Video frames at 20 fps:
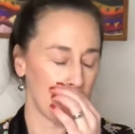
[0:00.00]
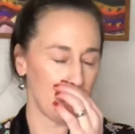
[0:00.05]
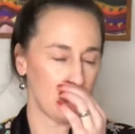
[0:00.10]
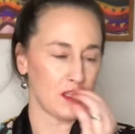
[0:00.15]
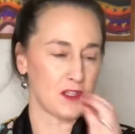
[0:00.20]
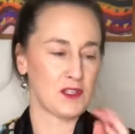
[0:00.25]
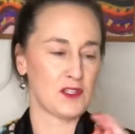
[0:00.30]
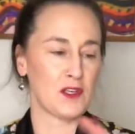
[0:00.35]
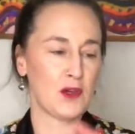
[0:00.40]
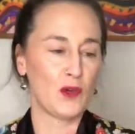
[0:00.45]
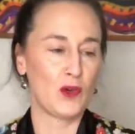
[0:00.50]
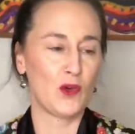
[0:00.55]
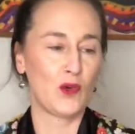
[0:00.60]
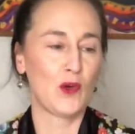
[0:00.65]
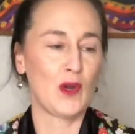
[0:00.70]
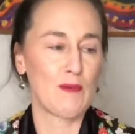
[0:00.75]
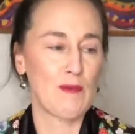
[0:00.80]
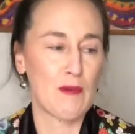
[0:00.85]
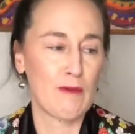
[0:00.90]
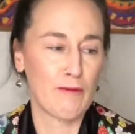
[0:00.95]

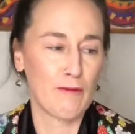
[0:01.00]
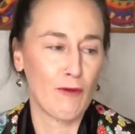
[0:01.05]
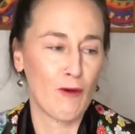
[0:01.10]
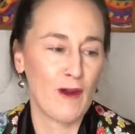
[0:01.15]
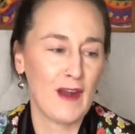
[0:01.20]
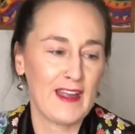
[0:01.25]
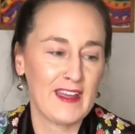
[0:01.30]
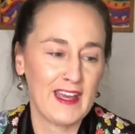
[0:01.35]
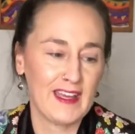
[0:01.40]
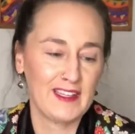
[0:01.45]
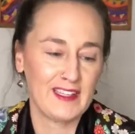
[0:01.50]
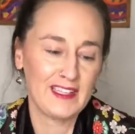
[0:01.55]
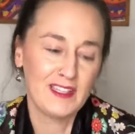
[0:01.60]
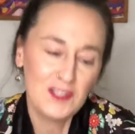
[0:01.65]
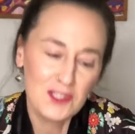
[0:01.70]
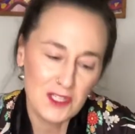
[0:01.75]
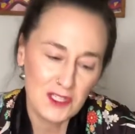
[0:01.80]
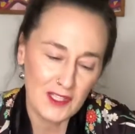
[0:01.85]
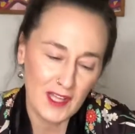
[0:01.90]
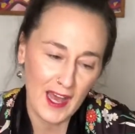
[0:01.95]
So before I get
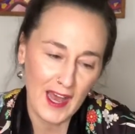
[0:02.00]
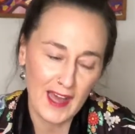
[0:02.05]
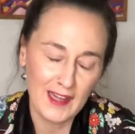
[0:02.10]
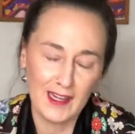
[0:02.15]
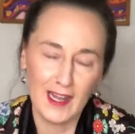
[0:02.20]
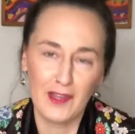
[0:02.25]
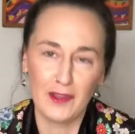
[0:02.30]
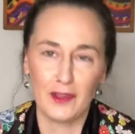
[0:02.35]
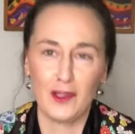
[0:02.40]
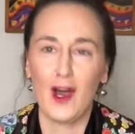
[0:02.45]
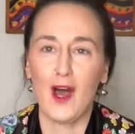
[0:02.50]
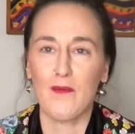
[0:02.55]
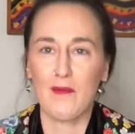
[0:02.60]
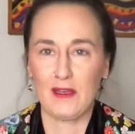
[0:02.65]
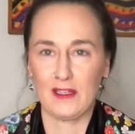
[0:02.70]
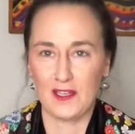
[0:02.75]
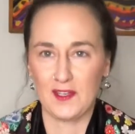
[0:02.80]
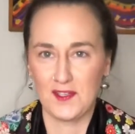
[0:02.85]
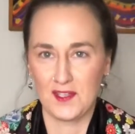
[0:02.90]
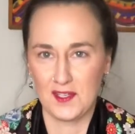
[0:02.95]
into that, I thought
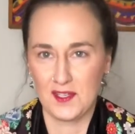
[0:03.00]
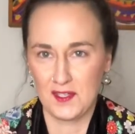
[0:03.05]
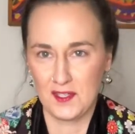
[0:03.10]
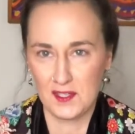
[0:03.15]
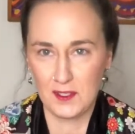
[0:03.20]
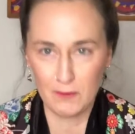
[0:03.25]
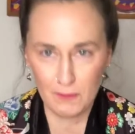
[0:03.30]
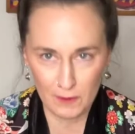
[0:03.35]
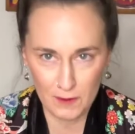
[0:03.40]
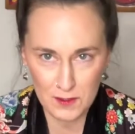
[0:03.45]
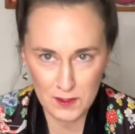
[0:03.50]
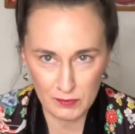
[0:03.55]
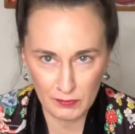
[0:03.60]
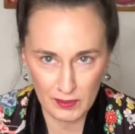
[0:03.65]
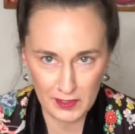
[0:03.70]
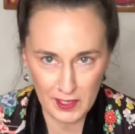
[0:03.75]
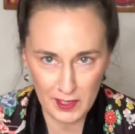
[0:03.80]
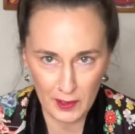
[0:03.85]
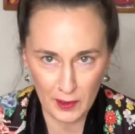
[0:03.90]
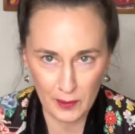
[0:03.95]
because this is the first
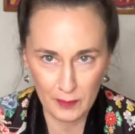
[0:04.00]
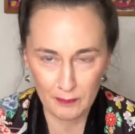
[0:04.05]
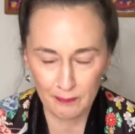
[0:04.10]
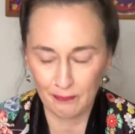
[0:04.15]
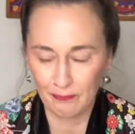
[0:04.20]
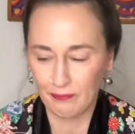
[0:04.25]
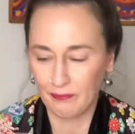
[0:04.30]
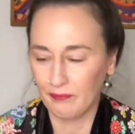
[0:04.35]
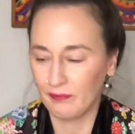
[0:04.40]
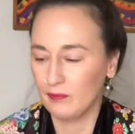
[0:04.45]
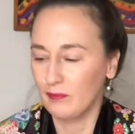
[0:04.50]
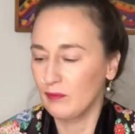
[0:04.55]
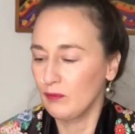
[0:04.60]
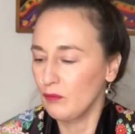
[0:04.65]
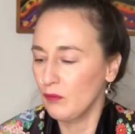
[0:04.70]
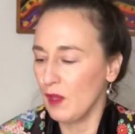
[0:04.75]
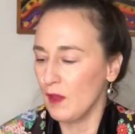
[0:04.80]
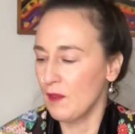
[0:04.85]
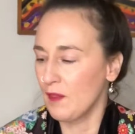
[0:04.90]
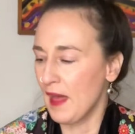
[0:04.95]
video
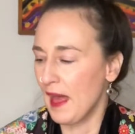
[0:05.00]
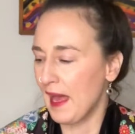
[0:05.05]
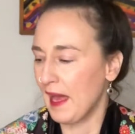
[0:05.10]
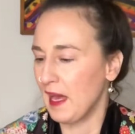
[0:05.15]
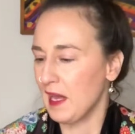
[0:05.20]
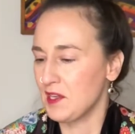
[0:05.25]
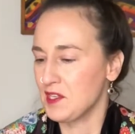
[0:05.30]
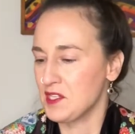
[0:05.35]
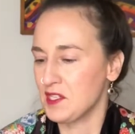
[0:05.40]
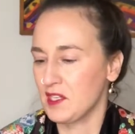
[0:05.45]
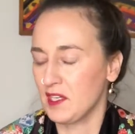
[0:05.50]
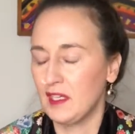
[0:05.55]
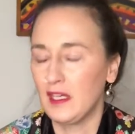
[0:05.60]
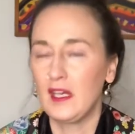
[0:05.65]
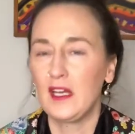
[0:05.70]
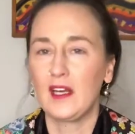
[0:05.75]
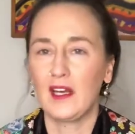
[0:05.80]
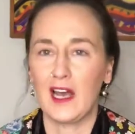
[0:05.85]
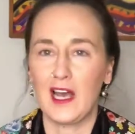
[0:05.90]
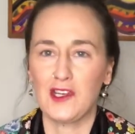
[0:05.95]
that
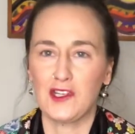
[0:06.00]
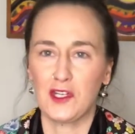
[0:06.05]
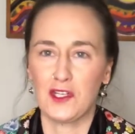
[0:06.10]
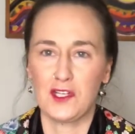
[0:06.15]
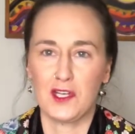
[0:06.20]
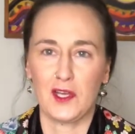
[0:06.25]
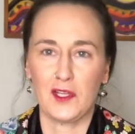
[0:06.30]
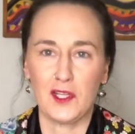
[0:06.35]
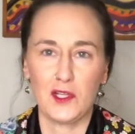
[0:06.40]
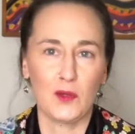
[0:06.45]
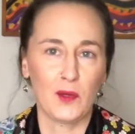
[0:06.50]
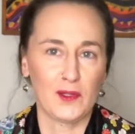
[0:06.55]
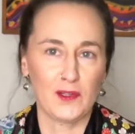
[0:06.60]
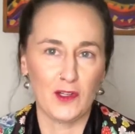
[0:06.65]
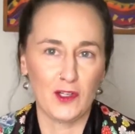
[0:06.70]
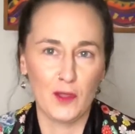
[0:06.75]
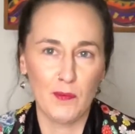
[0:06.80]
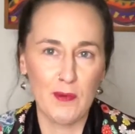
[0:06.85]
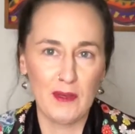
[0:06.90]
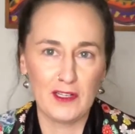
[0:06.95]
I should tell you a
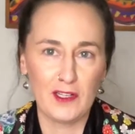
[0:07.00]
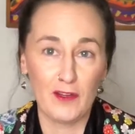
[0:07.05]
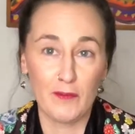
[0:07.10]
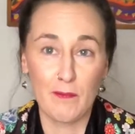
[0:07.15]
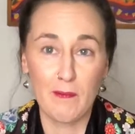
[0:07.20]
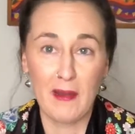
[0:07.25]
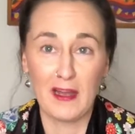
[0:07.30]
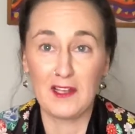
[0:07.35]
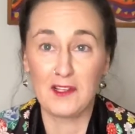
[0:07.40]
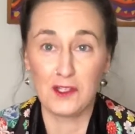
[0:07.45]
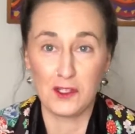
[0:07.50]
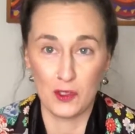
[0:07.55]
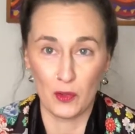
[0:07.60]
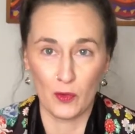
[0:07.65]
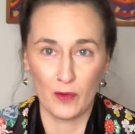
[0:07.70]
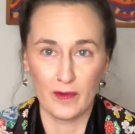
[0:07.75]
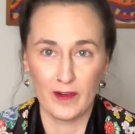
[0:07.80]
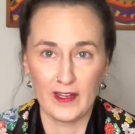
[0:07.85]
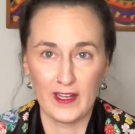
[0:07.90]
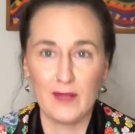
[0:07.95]
little bit of my
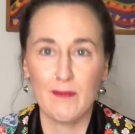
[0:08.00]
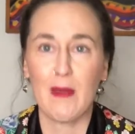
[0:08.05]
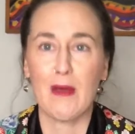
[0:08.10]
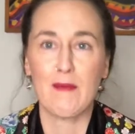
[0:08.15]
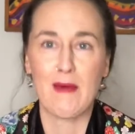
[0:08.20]
story, my